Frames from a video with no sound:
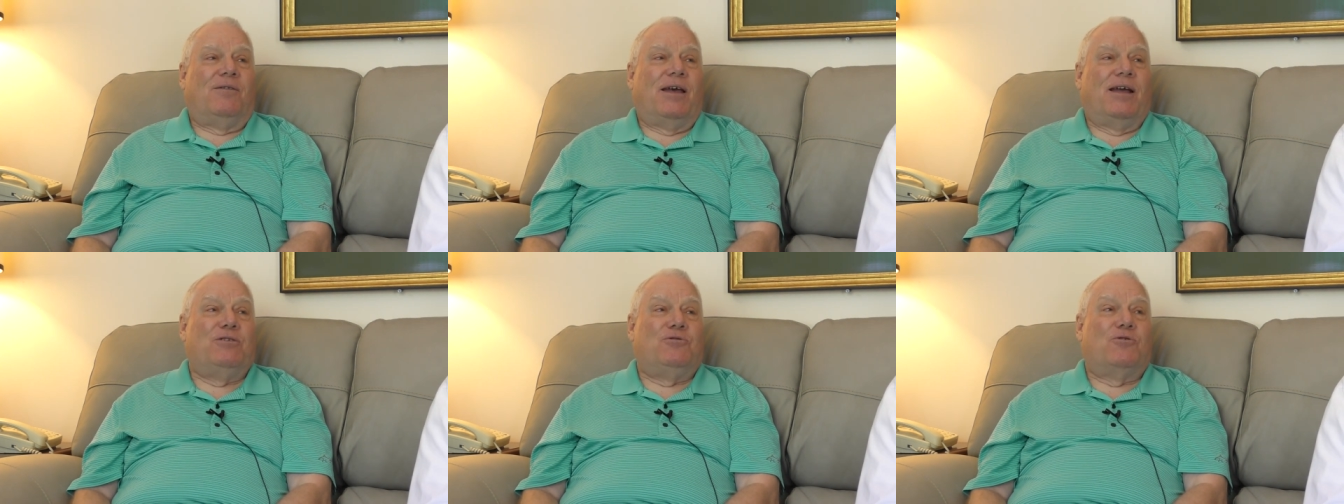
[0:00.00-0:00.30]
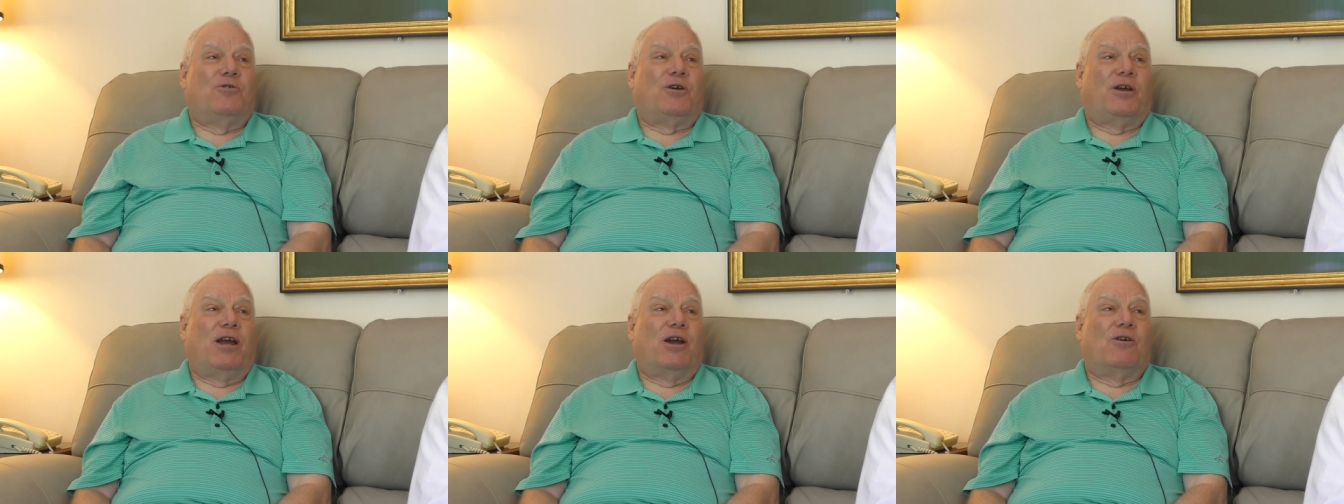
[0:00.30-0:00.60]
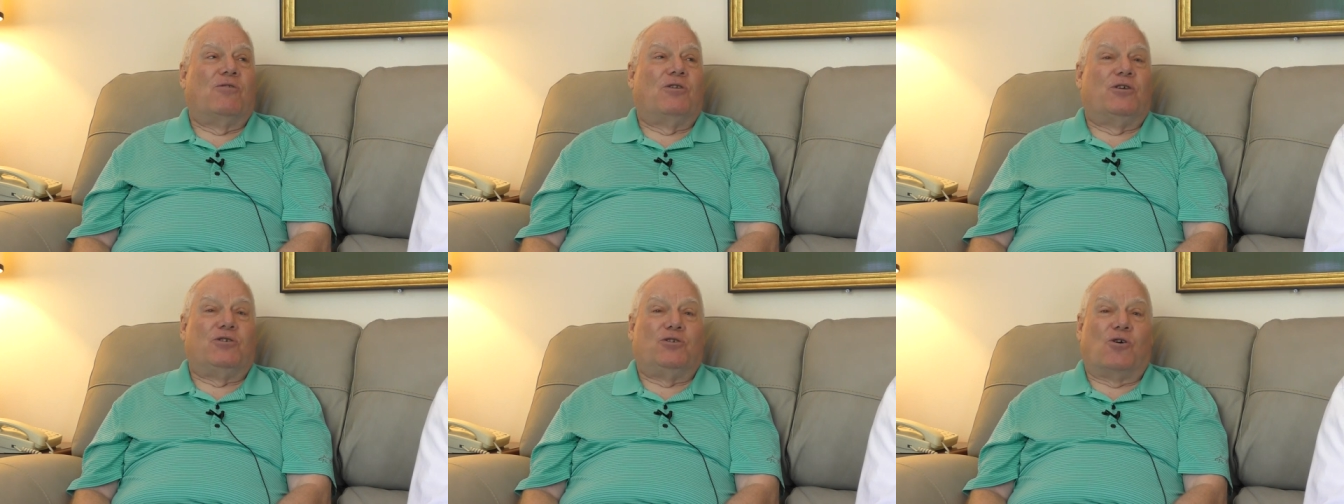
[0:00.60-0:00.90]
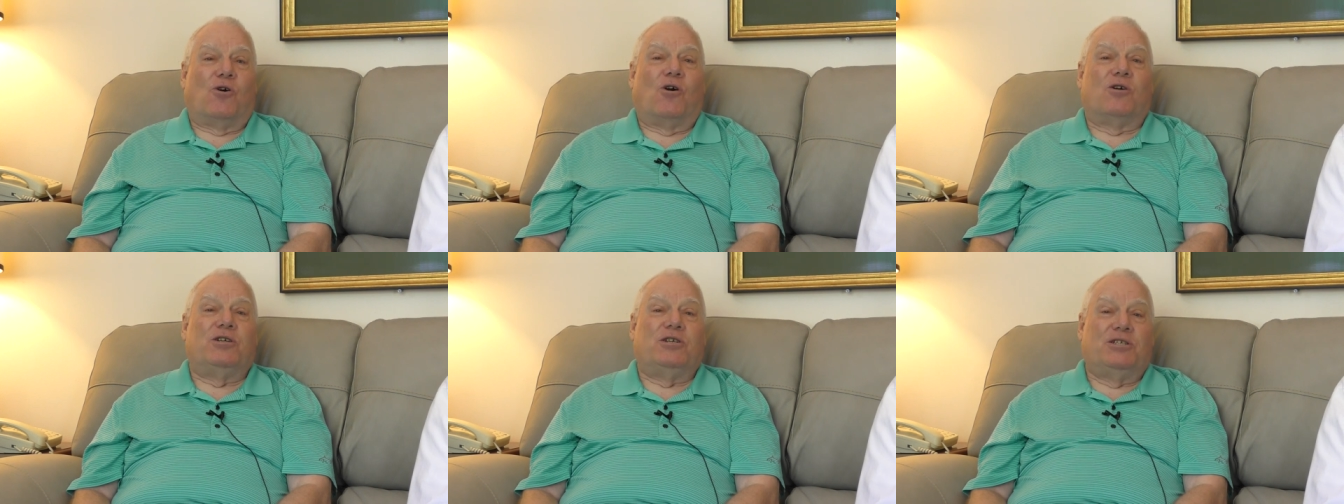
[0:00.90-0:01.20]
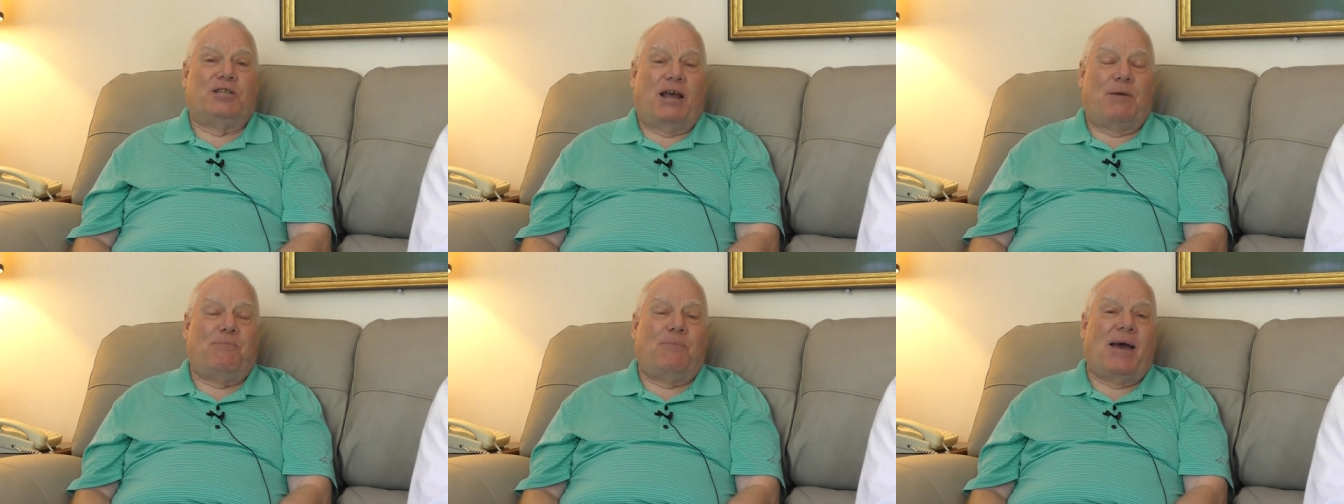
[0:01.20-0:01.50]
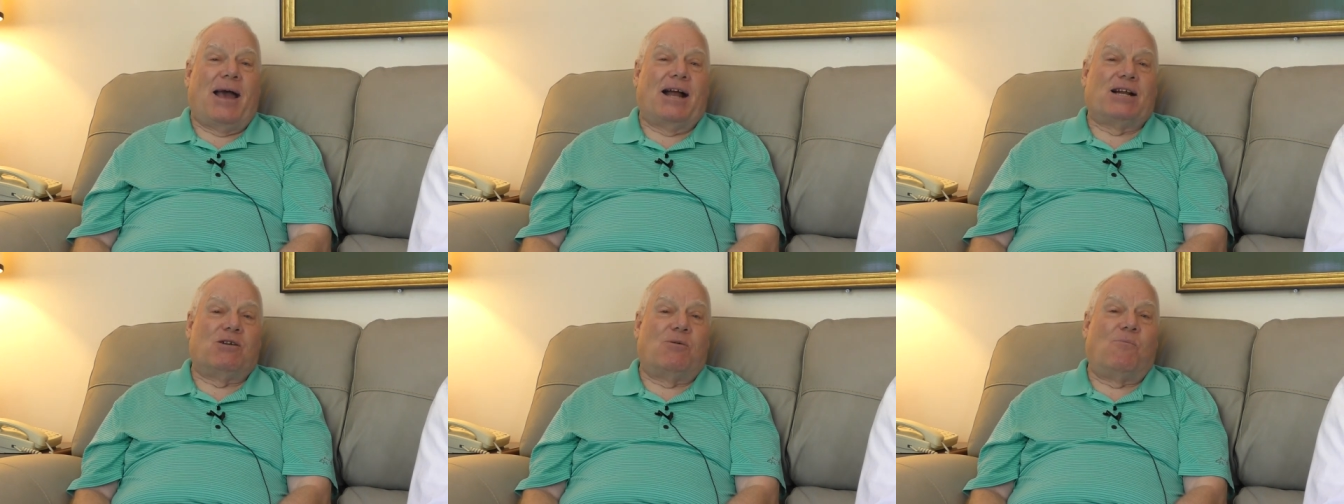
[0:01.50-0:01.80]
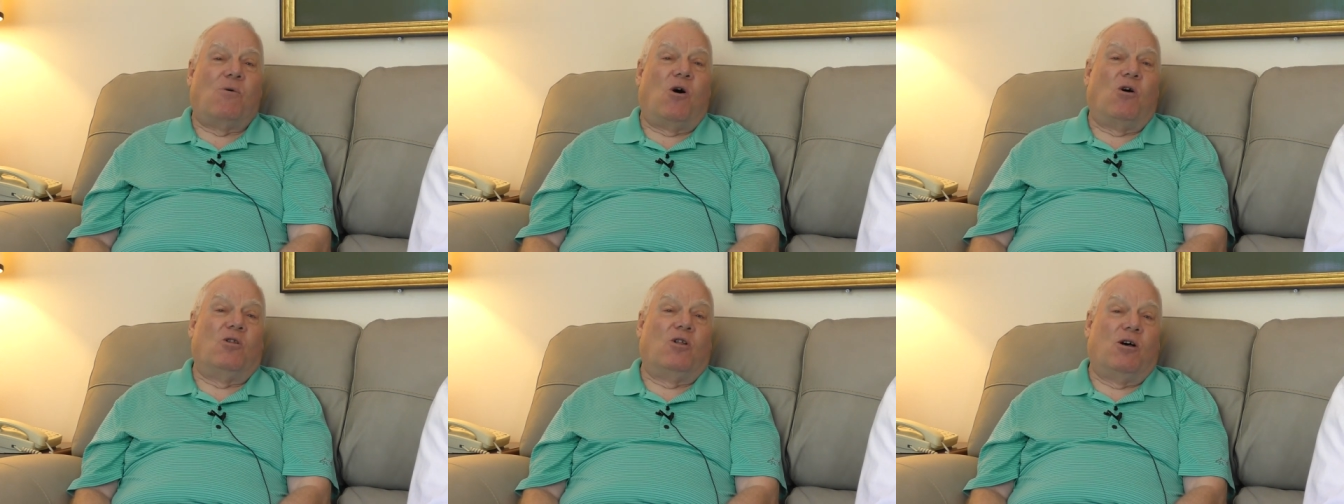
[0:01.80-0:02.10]
they took care of the charges. They packed
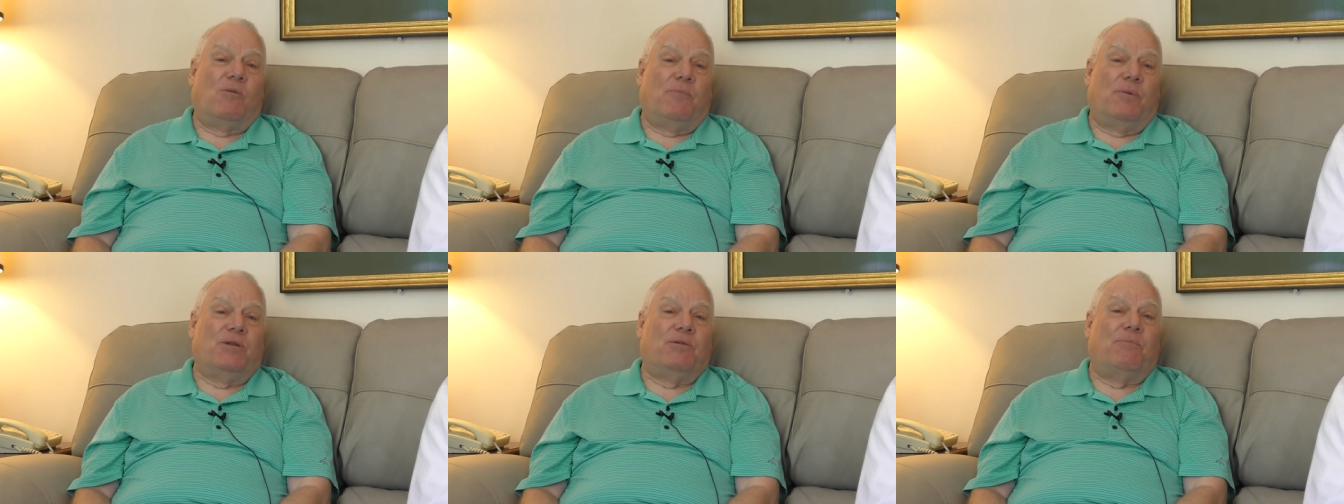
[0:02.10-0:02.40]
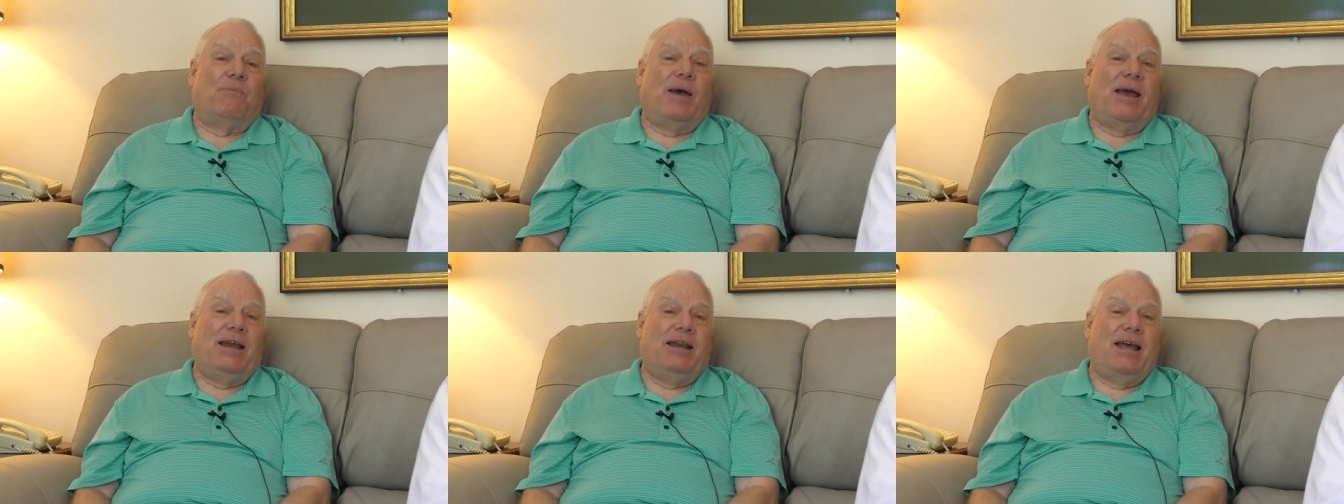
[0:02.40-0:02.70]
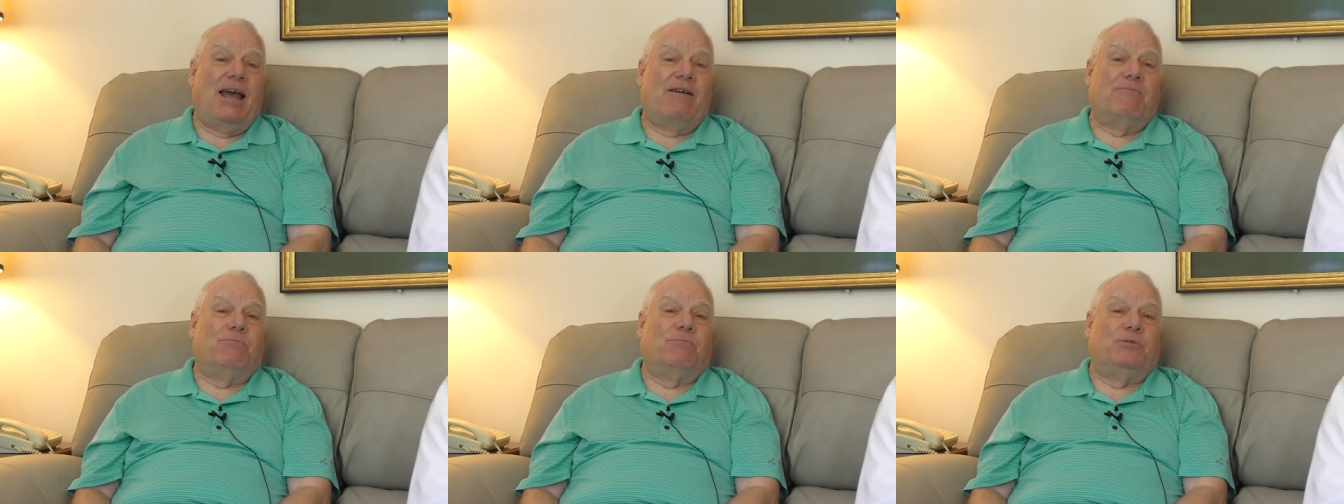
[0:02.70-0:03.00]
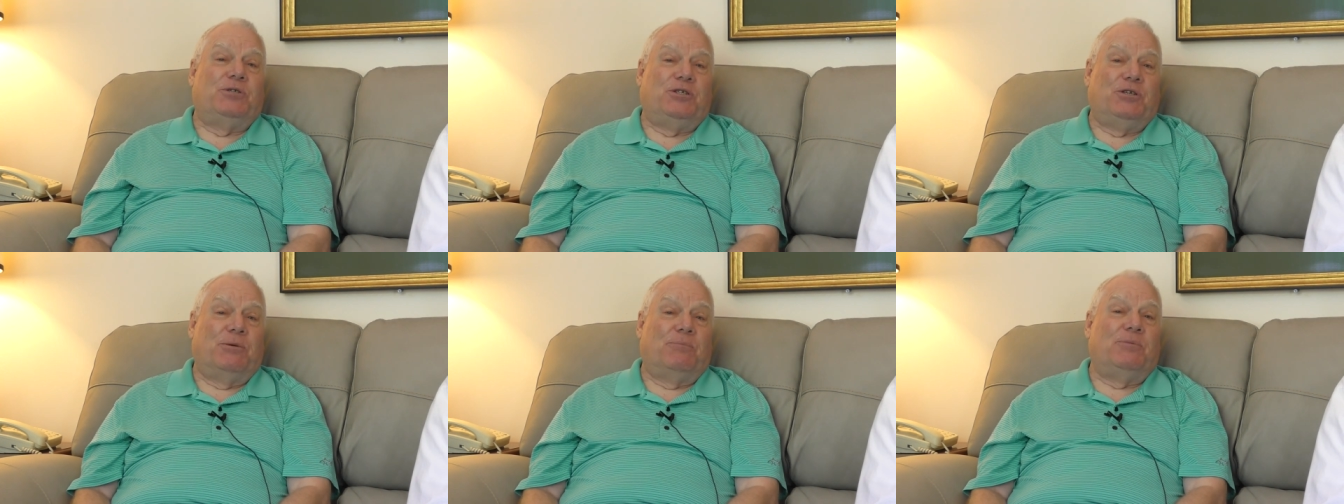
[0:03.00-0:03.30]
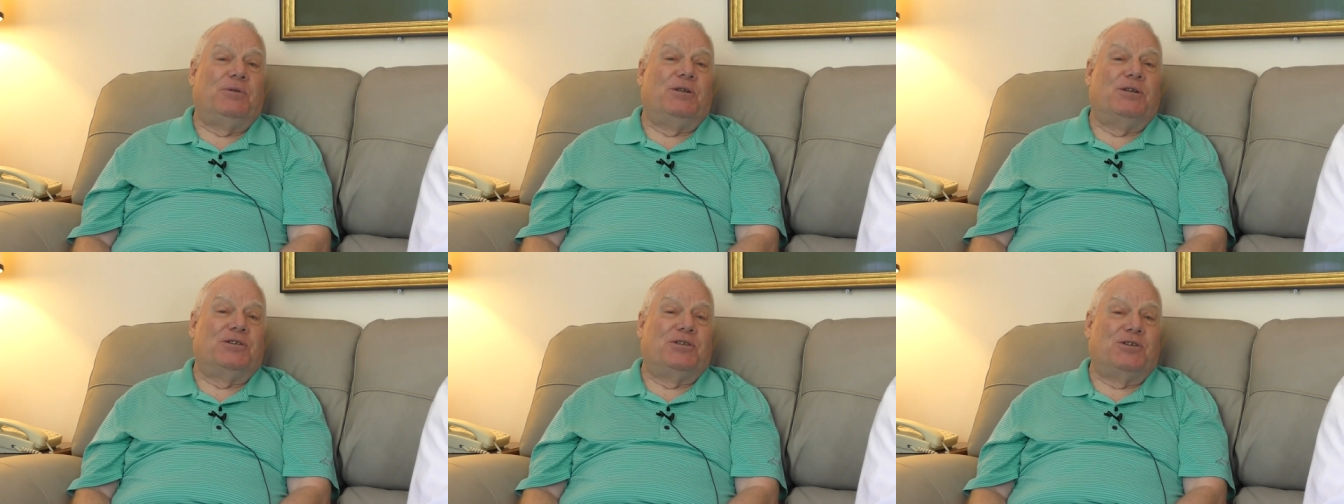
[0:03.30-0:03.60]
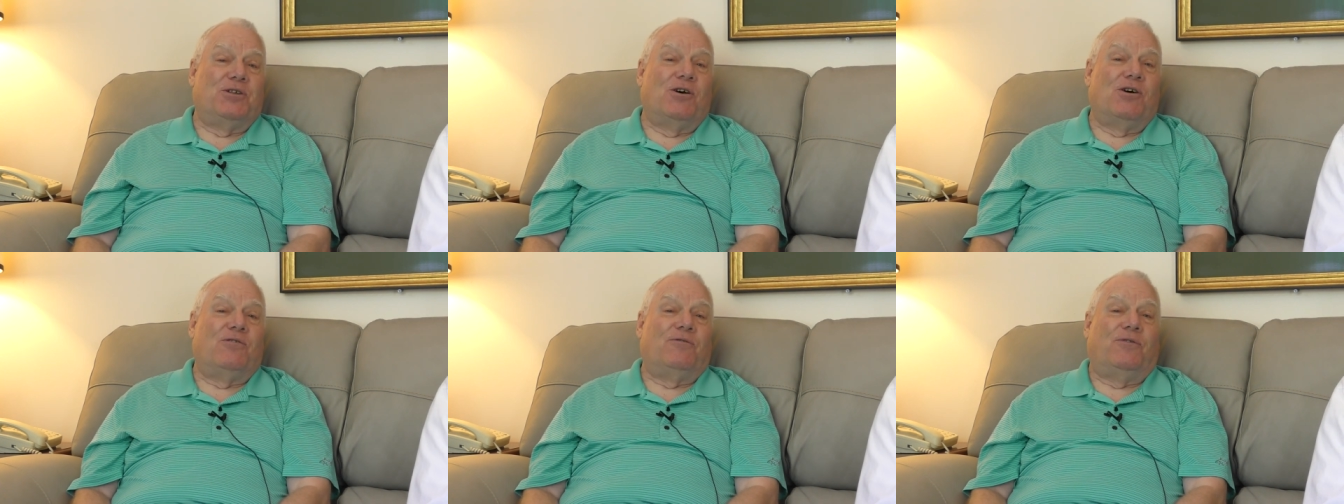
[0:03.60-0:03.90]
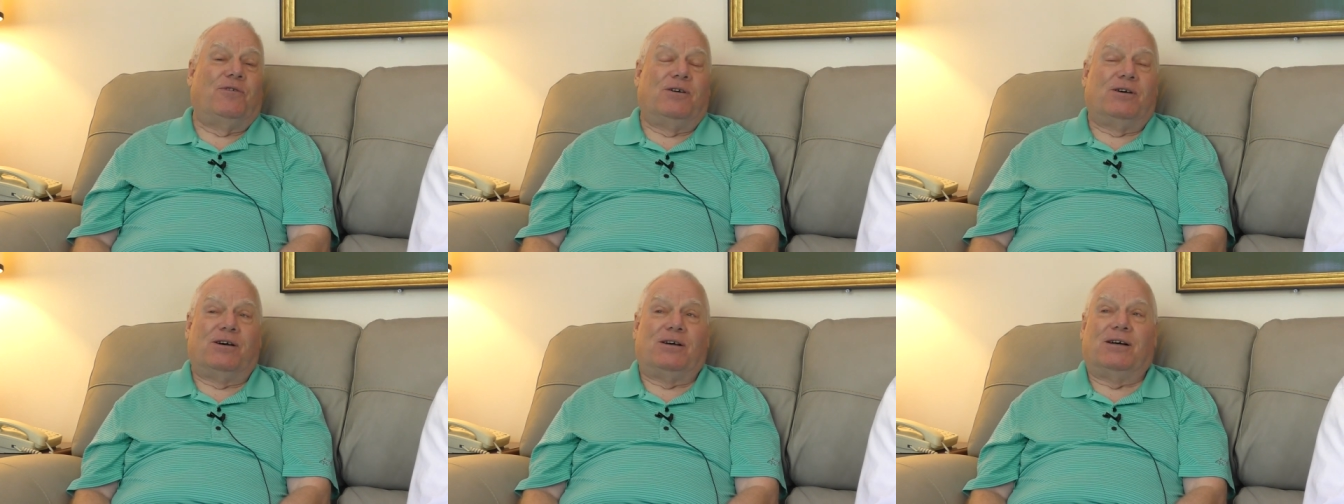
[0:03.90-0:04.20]
them all up and paid to have them shipped and
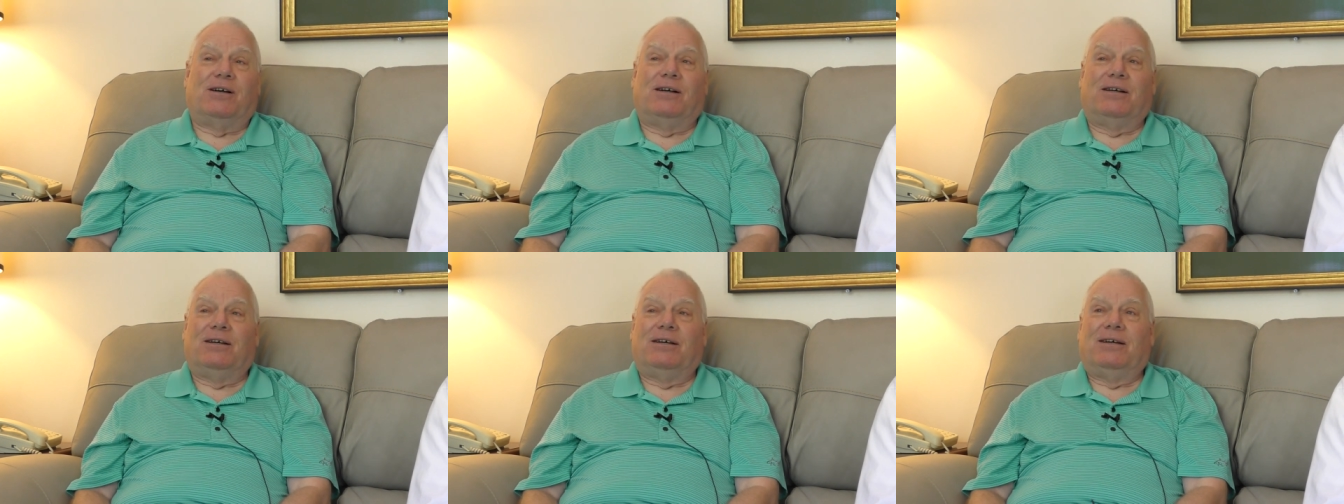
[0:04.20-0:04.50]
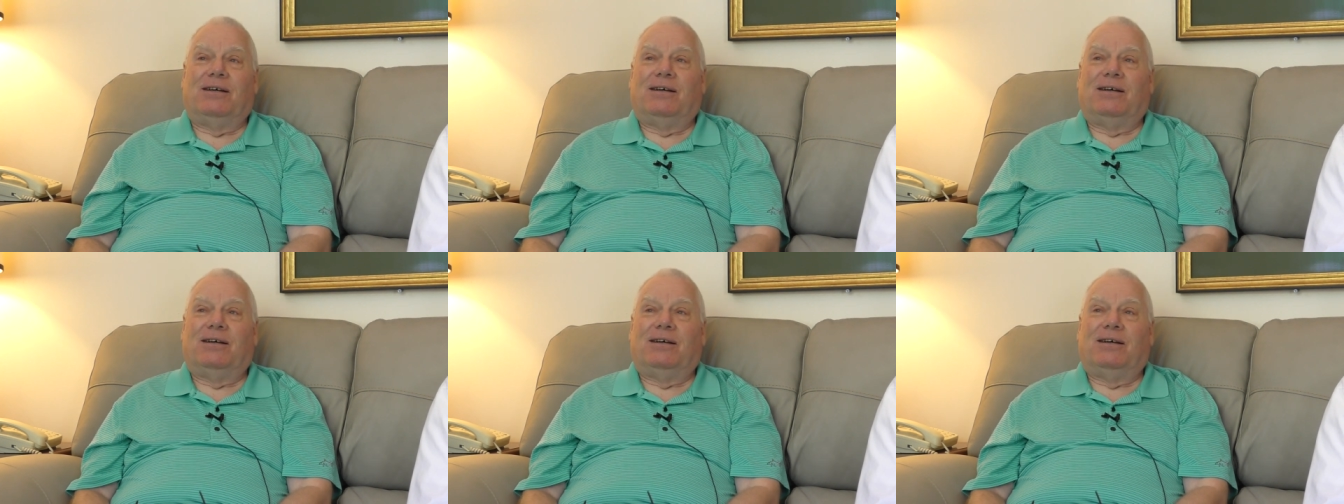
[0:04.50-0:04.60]
stuff. Uh,